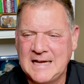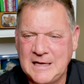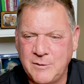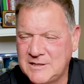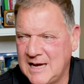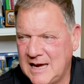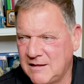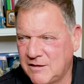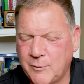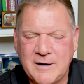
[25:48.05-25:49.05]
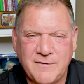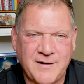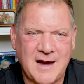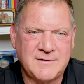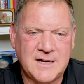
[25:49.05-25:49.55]
You would take three to
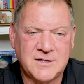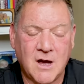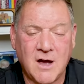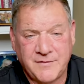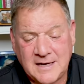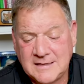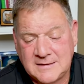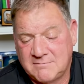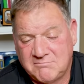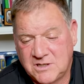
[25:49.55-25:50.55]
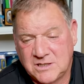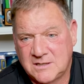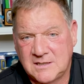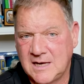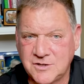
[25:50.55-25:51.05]
five days off and
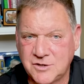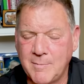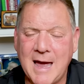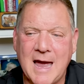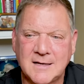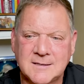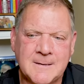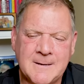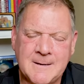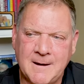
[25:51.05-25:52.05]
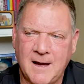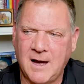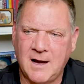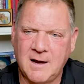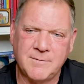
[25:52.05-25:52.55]
just test your max.
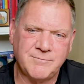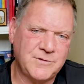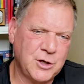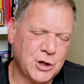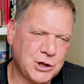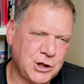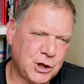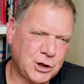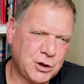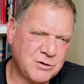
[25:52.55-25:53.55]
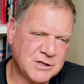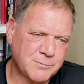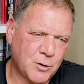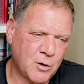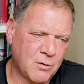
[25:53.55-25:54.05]
Um, you can you can do this
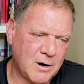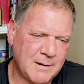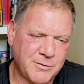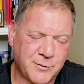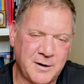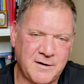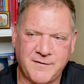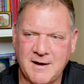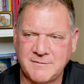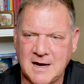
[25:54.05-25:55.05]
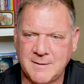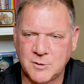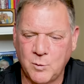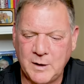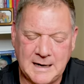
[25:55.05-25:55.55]
program three to five
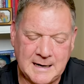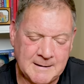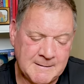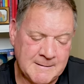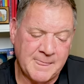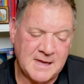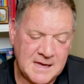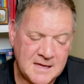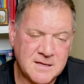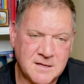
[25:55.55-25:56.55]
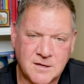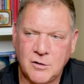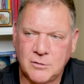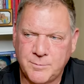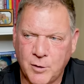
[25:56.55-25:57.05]
times a week. Is this a
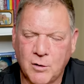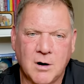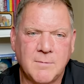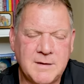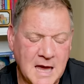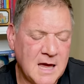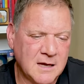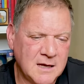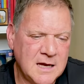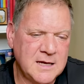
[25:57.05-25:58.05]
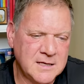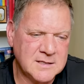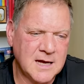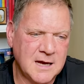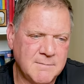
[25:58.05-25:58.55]
good program? Yeah, it
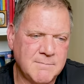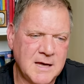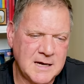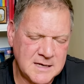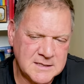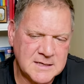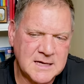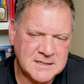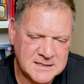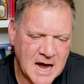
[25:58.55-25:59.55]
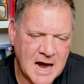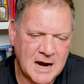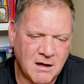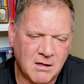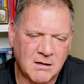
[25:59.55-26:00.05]
is a it is a
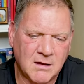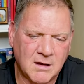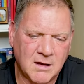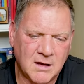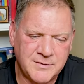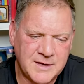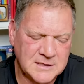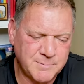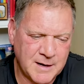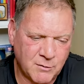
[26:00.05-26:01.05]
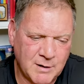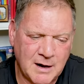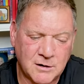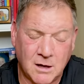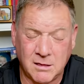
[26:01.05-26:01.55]
style uh, that's been
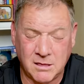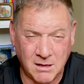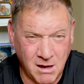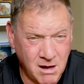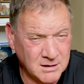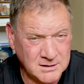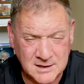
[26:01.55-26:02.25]
around a long